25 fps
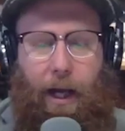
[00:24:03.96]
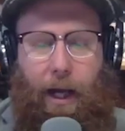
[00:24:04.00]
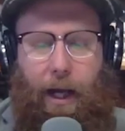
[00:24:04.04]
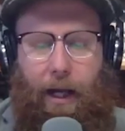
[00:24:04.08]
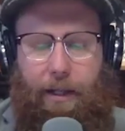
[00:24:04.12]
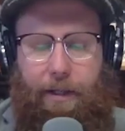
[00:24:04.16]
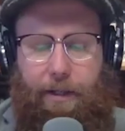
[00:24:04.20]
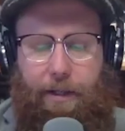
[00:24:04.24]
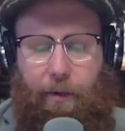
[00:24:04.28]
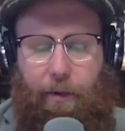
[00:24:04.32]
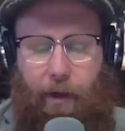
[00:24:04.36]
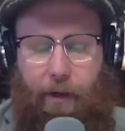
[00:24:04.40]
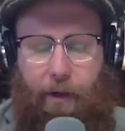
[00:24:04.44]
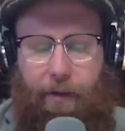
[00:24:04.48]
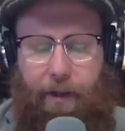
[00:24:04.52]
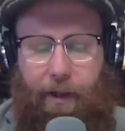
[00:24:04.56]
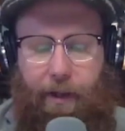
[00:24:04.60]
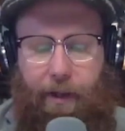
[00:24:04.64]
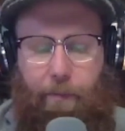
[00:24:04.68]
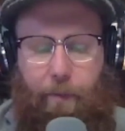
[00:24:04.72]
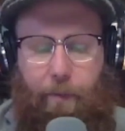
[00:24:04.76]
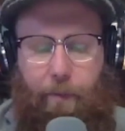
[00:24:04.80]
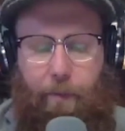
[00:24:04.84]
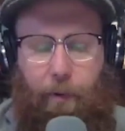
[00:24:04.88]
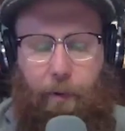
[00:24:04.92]
And so I
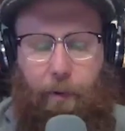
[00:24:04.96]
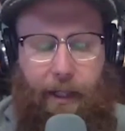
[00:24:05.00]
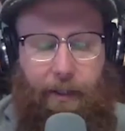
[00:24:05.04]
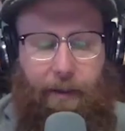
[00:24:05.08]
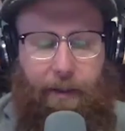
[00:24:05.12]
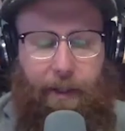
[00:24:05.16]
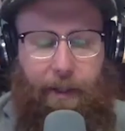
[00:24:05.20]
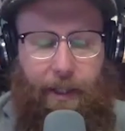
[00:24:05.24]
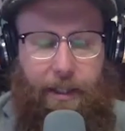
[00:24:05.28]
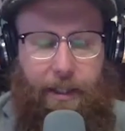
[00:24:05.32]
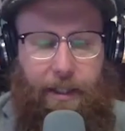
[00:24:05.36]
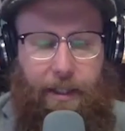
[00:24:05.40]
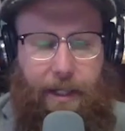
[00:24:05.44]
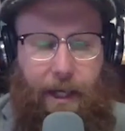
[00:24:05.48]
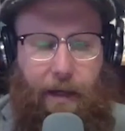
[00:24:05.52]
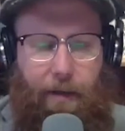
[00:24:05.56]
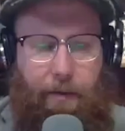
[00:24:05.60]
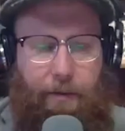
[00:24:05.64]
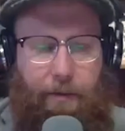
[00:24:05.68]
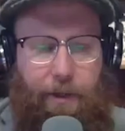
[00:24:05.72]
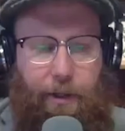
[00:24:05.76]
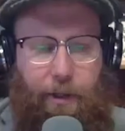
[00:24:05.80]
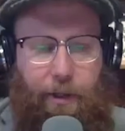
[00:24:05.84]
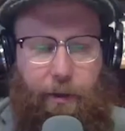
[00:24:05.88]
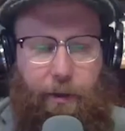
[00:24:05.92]
think breaking things
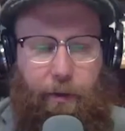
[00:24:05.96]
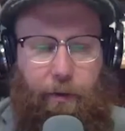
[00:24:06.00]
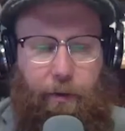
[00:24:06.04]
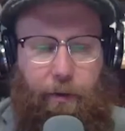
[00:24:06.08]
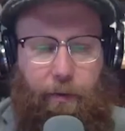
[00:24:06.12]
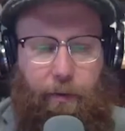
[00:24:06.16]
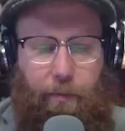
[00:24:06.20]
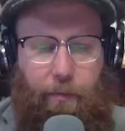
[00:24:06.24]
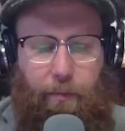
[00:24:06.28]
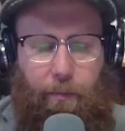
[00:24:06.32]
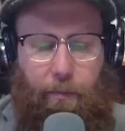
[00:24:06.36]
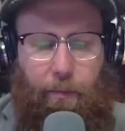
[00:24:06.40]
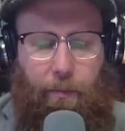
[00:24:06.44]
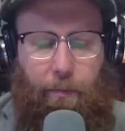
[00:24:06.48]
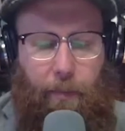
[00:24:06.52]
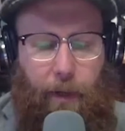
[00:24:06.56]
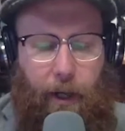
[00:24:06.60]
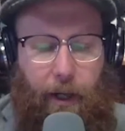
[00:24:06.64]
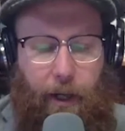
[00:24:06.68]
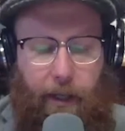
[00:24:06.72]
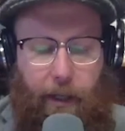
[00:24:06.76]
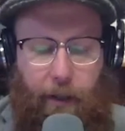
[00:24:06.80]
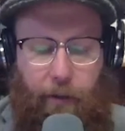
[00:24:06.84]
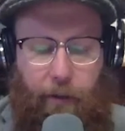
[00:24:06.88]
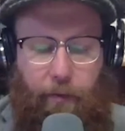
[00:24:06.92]
down to
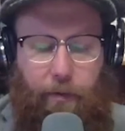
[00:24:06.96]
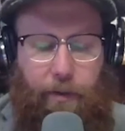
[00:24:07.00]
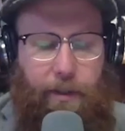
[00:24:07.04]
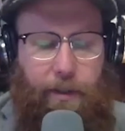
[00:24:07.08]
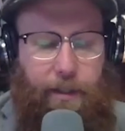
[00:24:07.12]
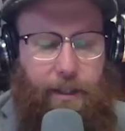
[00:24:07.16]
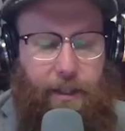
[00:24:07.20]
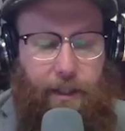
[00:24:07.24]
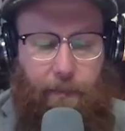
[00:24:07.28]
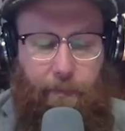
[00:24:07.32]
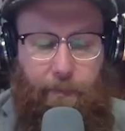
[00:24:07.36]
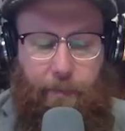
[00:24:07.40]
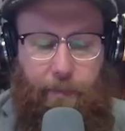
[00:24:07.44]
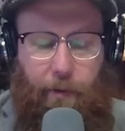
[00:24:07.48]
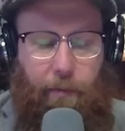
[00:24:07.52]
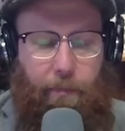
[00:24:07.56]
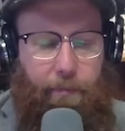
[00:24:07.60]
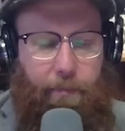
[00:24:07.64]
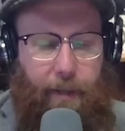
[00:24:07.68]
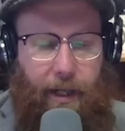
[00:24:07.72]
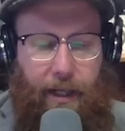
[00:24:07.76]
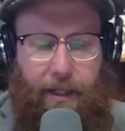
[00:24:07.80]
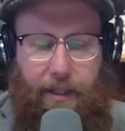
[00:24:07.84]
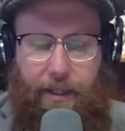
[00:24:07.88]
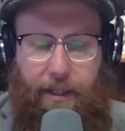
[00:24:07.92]
minute, simple,
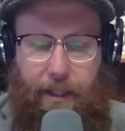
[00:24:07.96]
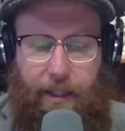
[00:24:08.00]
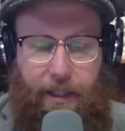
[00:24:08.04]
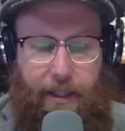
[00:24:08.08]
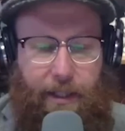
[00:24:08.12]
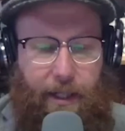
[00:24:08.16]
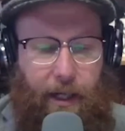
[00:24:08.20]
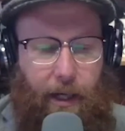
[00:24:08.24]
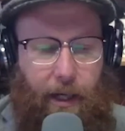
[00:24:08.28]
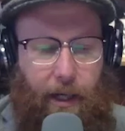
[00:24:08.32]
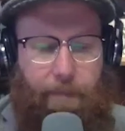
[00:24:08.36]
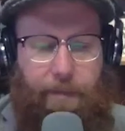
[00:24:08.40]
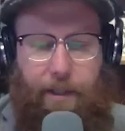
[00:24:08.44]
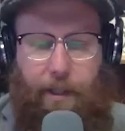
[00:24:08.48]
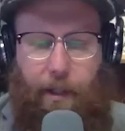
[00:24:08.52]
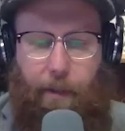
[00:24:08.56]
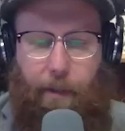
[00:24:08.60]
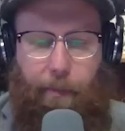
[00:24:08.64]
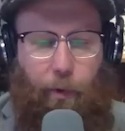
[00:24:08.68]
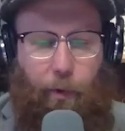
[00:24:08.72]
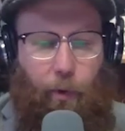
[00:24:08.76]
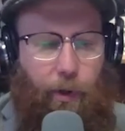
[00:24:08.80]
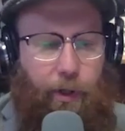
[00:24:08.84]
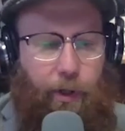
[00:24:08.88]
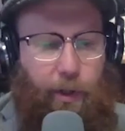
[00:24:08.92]
basic steps.
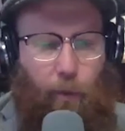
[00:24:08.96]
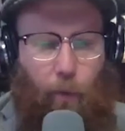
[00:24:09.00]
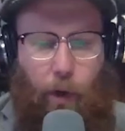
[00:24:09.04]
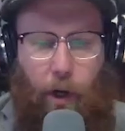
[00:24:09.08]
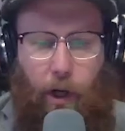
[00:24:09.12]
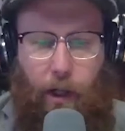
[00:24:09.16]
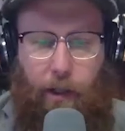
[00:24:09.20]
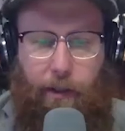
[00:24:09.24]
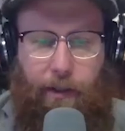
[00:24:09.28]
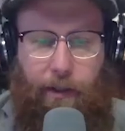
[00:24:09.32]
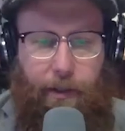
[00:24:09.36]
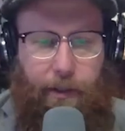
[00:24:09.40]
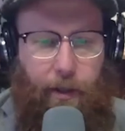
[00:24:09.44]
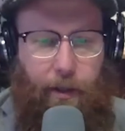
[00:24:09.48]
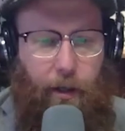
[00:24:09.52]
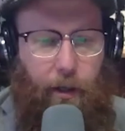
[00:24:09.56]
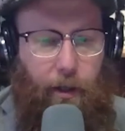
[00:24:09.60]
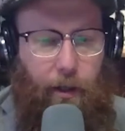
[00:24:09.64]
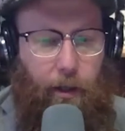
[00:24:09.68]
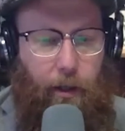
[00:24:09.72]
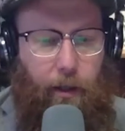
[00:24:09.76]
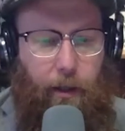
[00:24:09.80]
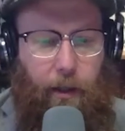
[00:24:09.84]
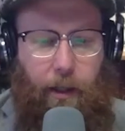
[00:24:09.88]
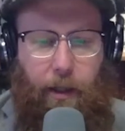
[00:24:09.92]
I'm going to walk the
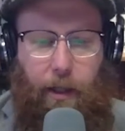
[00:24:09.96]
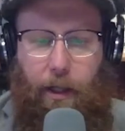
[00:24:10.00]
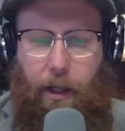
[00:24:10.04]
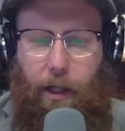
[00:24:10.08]
dog.